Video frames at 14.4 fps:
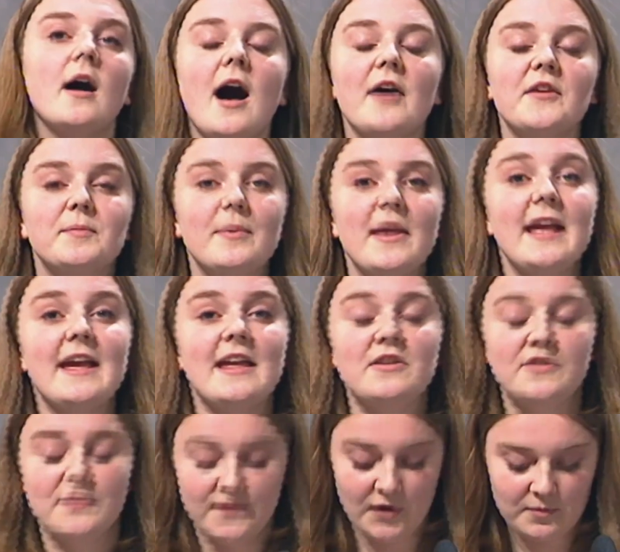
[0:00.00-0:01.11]
I was being
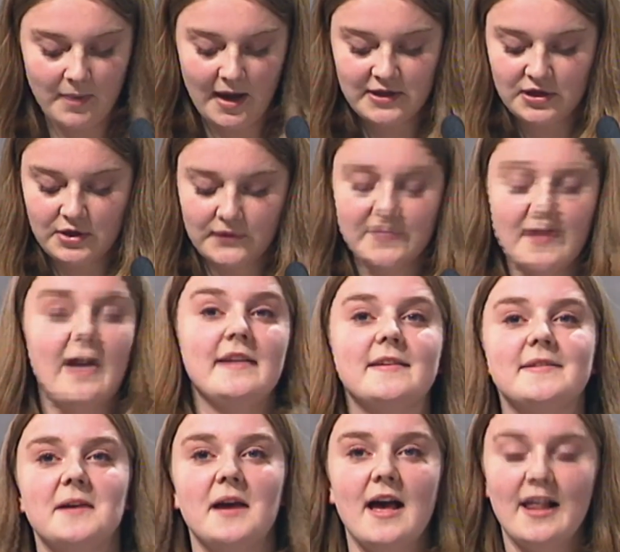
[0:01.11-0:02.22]
interviewed by Newsnight
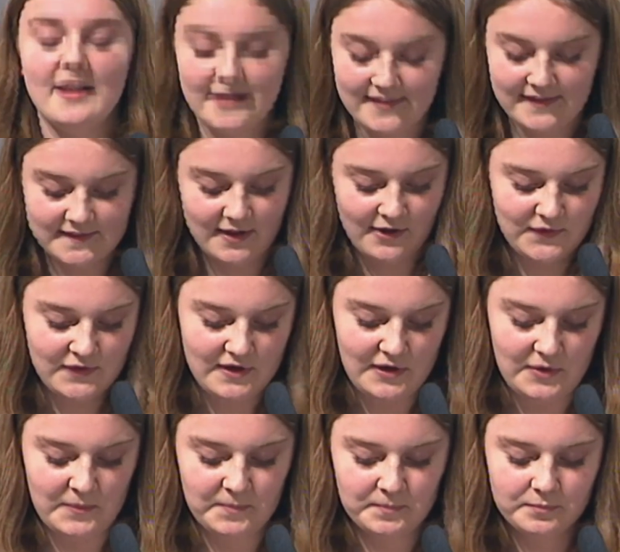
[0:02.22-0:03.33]
earlier this
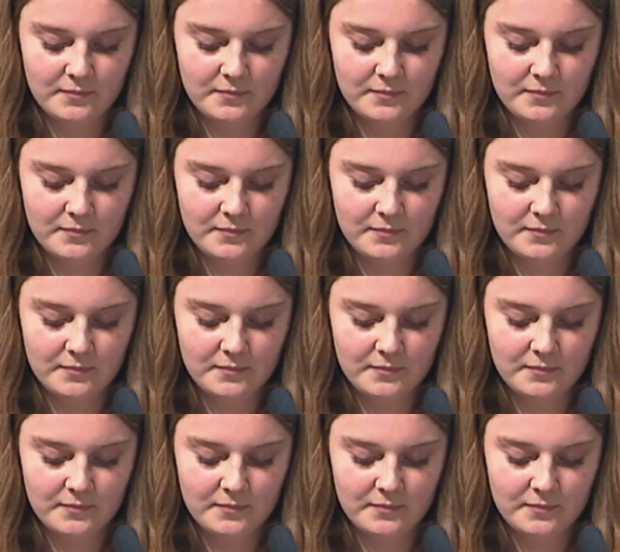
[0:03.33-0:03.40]
afternoon.